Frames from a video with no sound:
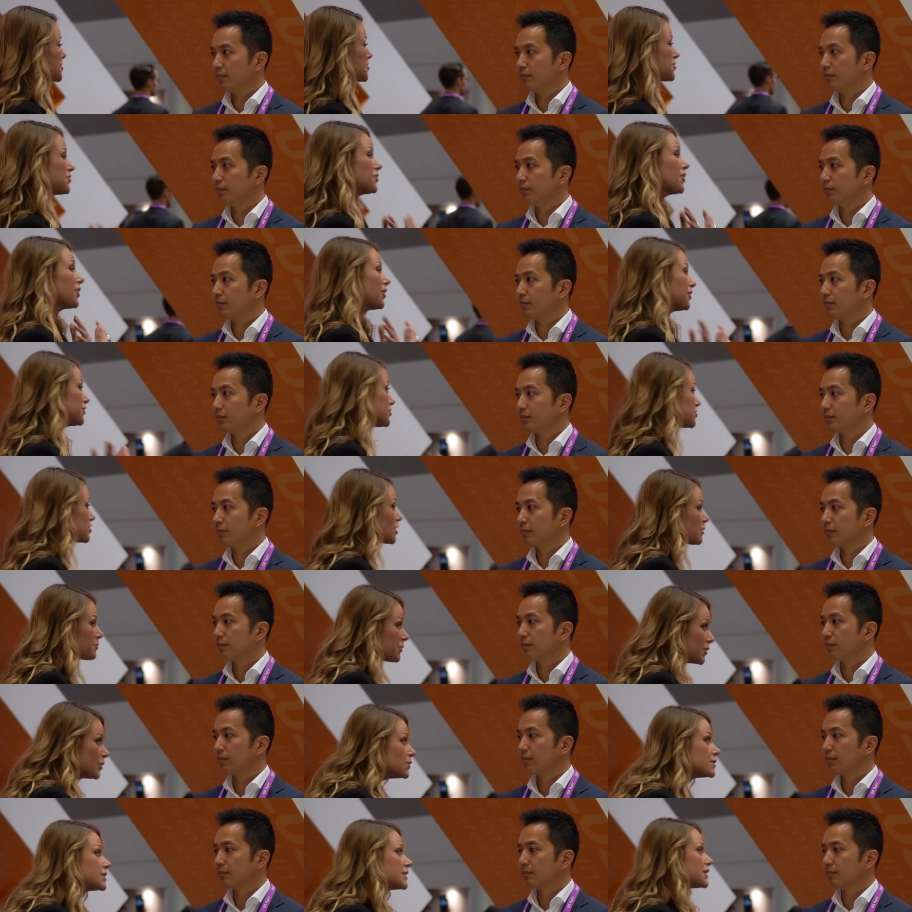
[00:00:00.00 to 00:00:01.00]
Speaker 1: just are not going to stop
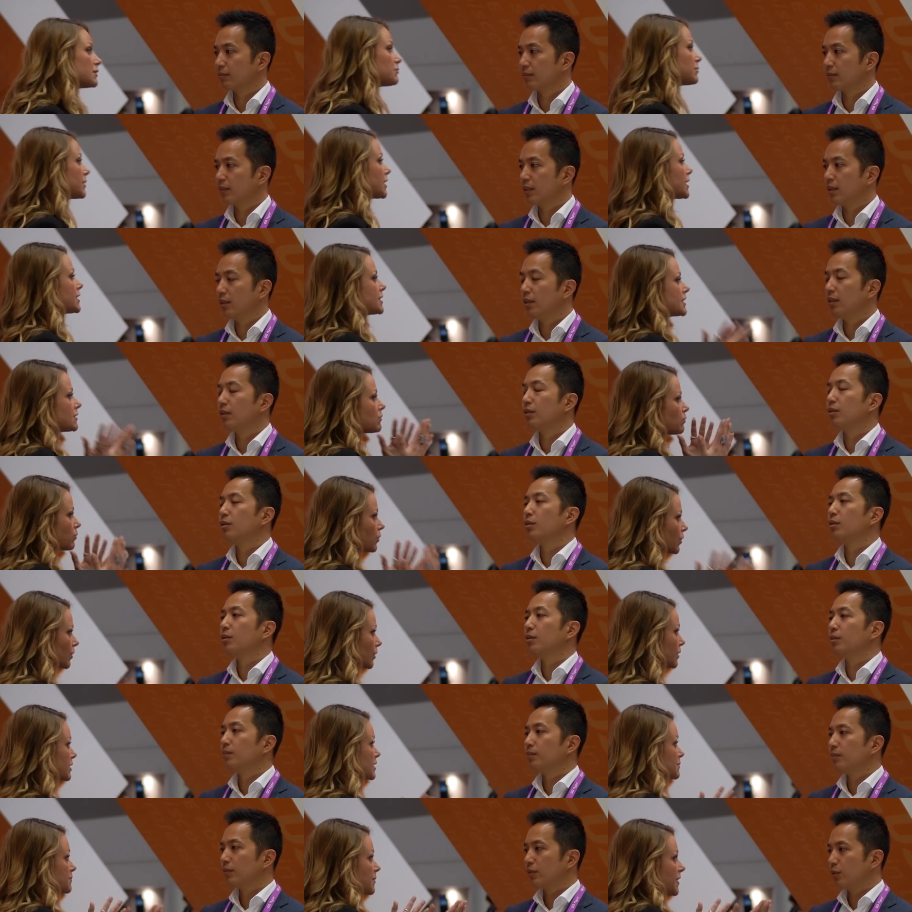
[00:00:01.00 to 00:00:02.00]
using because it
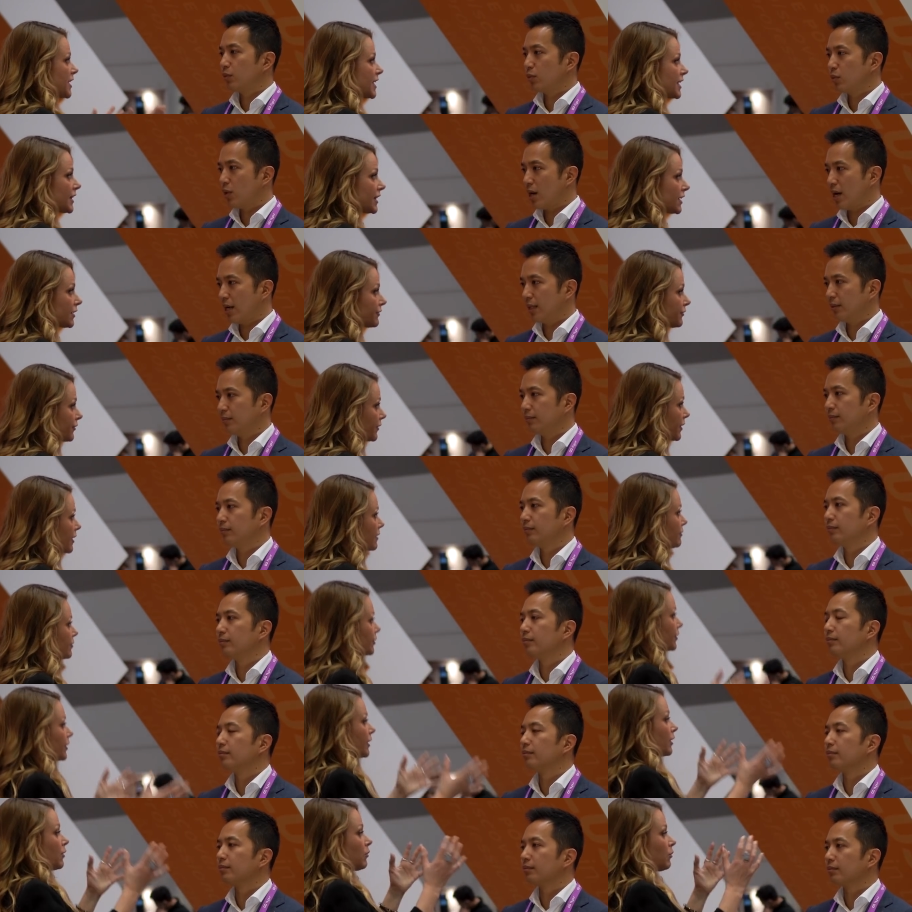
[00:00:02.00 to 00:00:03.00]
it's been in right. there
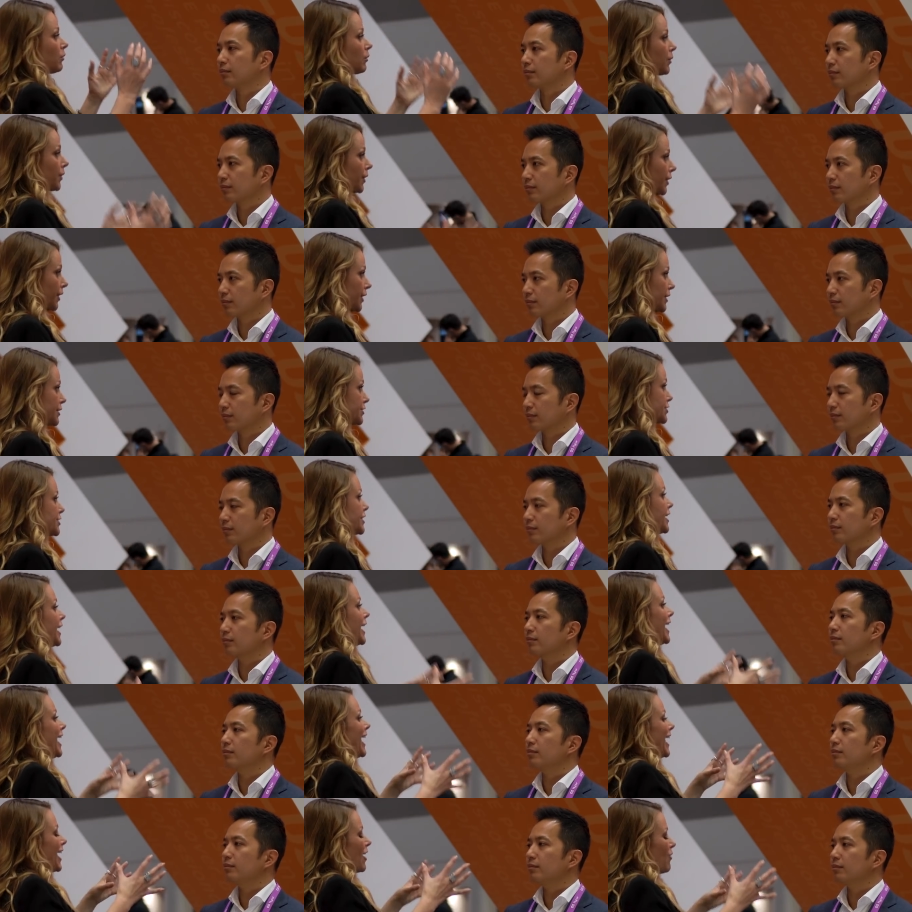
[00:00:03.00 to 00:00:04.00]
forever, it works,
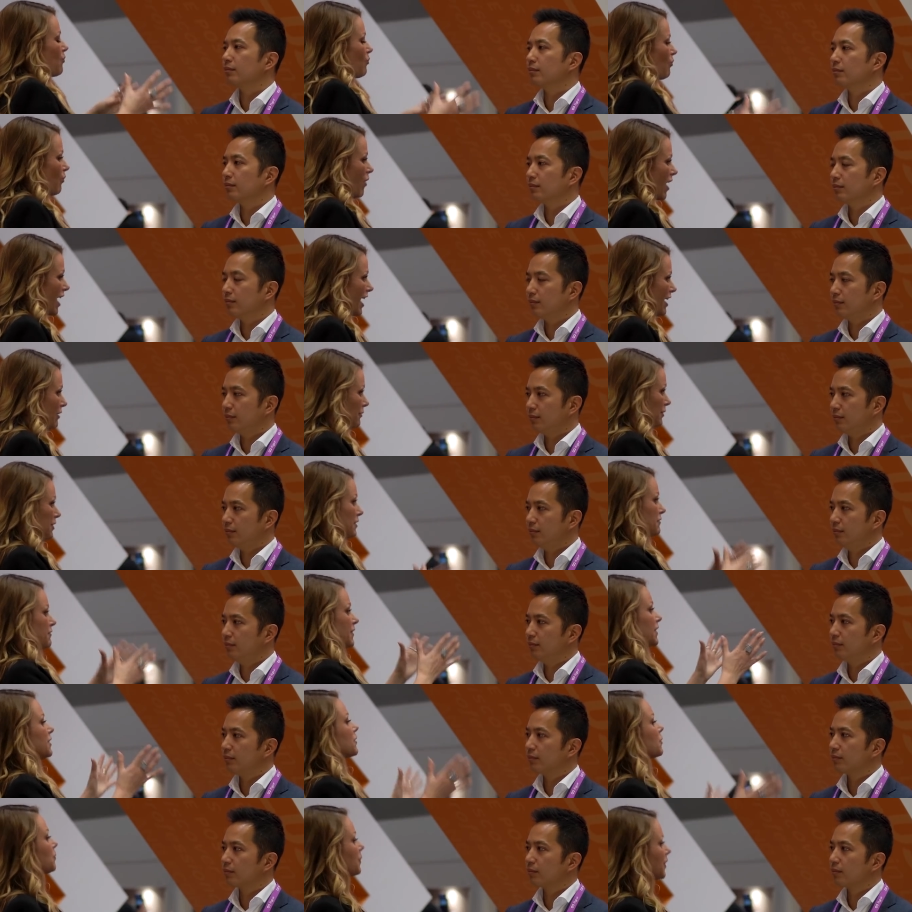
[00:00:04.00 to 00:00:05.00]
and why
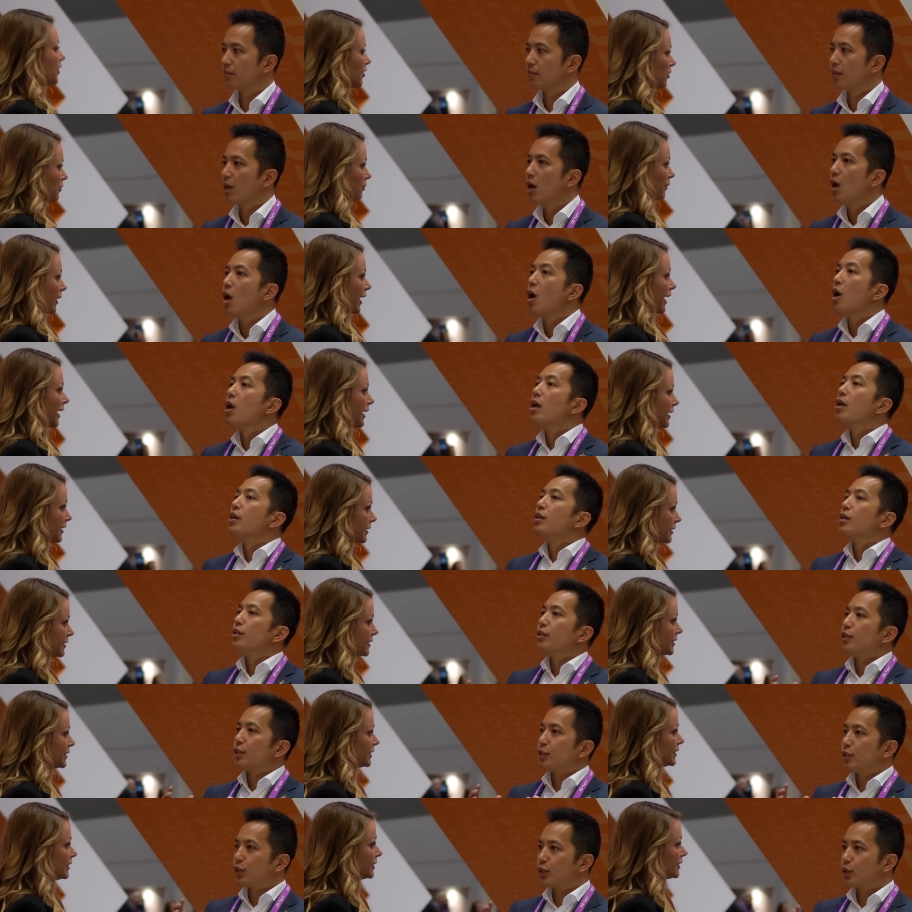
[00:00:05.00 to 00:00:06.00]
reinvent the wheel, right?
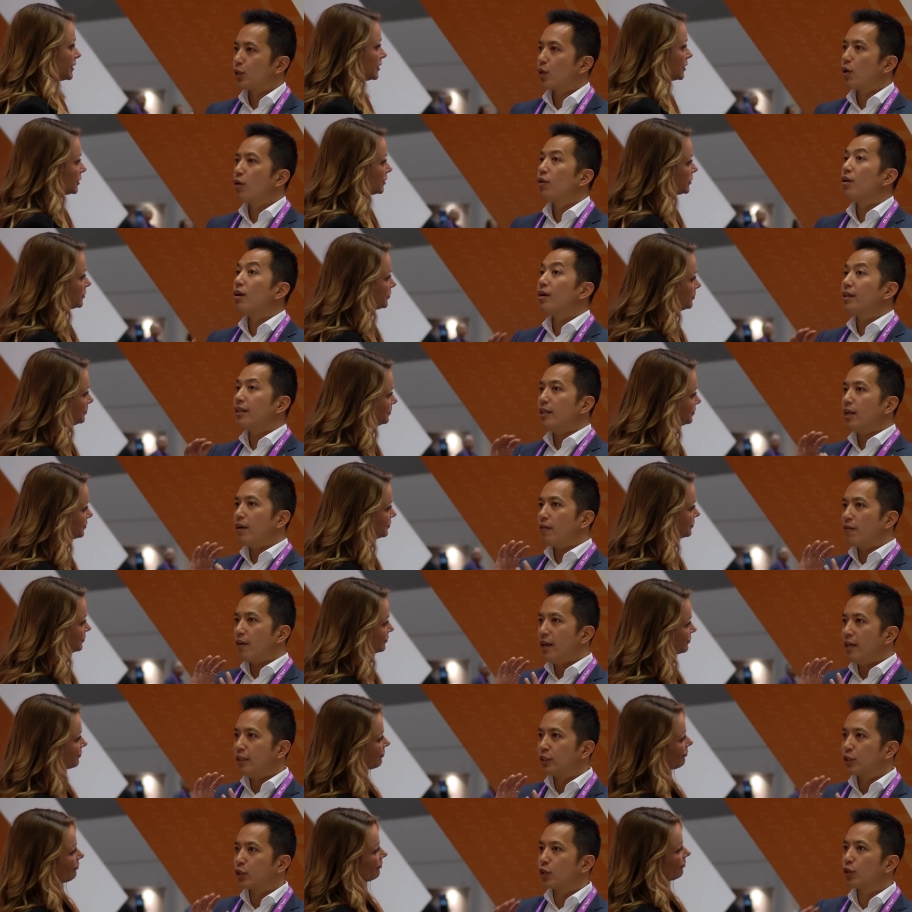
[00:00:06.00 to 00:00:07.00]
Speaker 2: So you know,
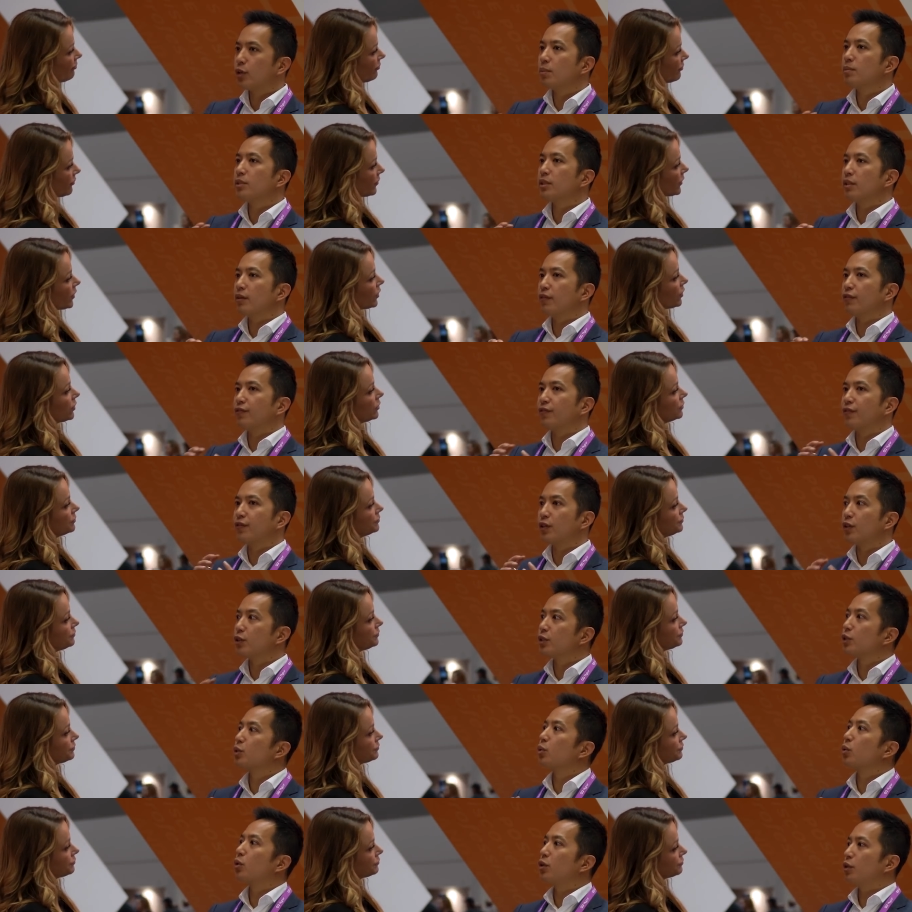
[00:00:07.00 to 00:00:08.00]
in terms of
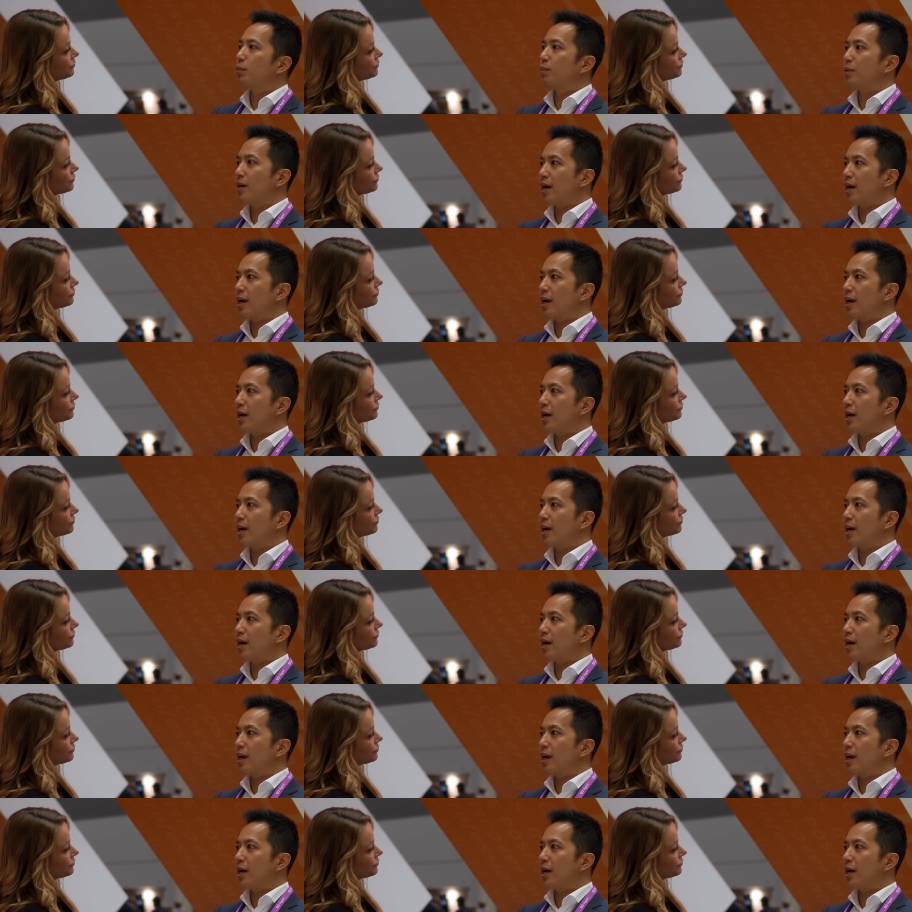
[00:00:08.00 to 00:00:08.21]
first order